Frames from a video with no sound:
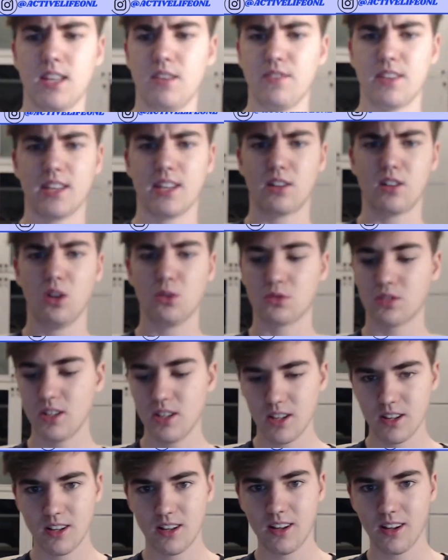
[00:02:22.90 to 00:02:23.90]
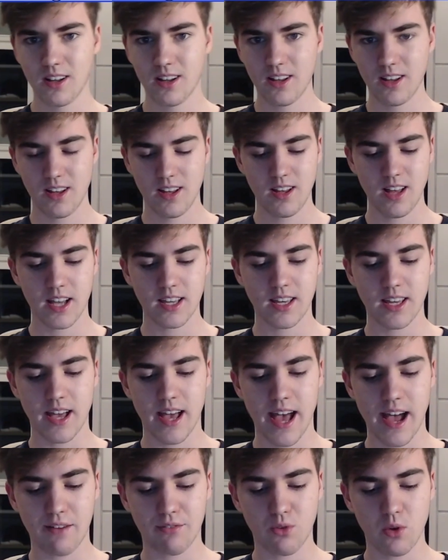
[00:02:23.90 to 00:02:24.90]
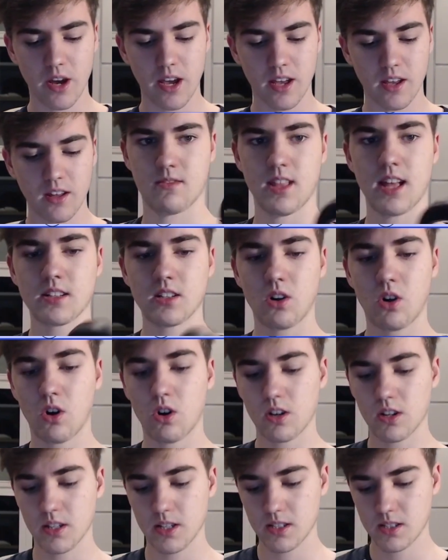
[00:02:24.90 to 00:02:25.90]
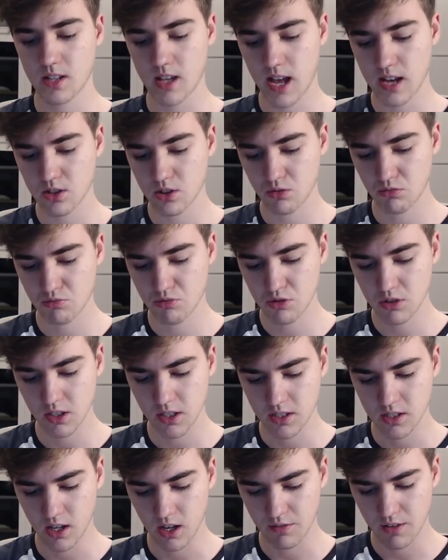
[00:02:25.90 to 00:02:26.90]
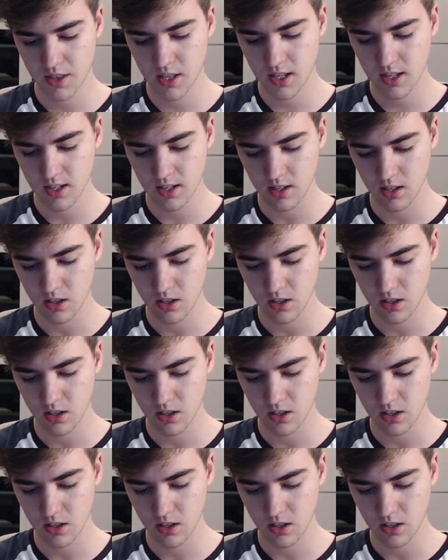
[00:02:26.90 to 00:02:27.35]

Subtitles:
even get close. I can get halfway. That's how hard it is. It's actually really tough. I think I did a